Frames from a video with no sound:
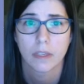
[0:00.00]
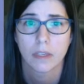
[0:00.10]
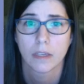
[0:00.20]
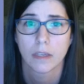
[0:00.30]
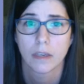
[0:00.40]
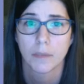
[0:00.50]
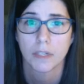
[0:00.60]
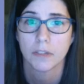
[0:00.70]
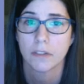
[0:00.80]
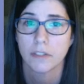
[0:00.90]
I'm
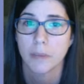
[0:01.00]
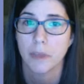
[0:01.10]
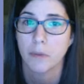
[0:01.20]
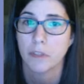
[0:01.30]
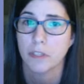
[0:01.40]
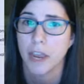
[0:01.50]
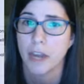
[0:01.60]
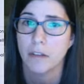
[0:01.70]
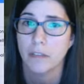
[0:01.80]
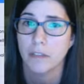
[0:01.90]
going to do the same thing with the
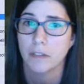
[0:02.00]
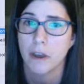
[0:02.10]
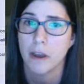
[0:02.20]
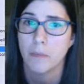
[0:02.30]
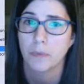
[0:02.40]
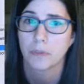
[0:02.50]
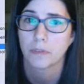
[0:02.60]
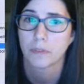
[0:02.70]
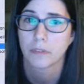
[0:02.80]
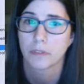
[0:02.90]
title at the top,
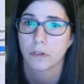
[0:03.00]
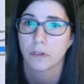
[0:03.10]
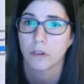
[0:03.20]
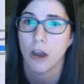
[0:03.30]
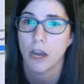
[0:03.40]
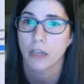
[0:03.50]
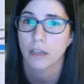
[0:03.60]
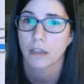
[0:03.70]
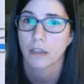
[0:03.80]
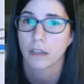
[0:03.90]
go to
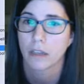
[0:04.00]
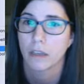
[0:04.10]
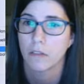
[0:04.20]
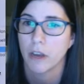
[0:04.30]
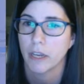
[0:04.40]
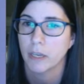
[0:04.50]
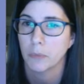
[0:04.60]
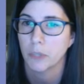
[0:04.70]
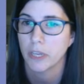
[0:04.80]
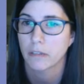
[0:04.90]
Lock, and lock it
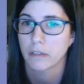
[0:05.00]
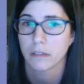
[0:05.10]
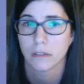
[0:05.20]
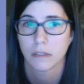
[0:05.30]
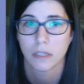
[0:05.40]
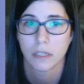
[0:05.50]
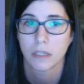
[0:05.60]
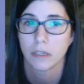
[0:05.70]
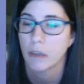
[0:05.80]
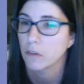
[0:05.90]
in place.
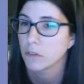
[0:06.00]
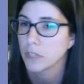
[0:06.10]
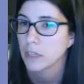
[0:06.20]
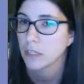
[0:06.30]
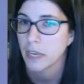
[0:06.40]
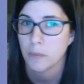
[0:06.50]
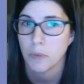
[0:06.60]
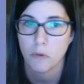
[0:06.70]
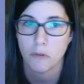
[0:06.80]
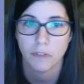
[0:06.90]
Now those things can't
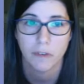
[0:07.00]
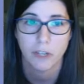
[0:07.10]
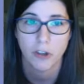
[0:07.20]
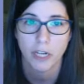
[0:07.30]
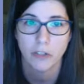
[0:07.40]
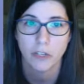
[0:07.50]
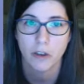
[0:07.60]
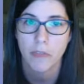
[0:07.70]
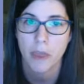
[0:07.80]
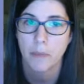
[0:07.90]
be moved. If I try to
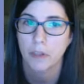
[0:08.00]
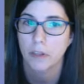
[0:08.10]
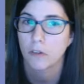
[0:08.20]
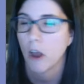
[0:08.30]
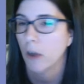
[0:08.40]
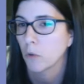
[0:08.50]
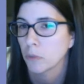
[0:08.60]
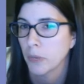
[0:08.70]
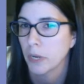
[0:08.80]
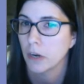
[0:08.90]
click on them, a little lock
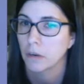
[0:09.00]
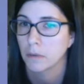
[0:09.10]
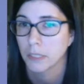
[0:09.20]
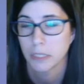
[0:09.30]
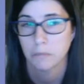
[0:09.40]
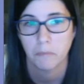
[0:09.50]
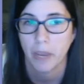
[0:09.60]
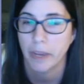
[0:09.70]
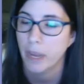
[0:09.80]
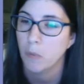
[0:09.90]
will appear.
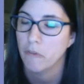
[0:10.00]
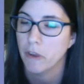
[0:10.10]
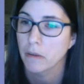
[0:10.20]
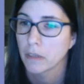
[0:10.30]
I can't move it.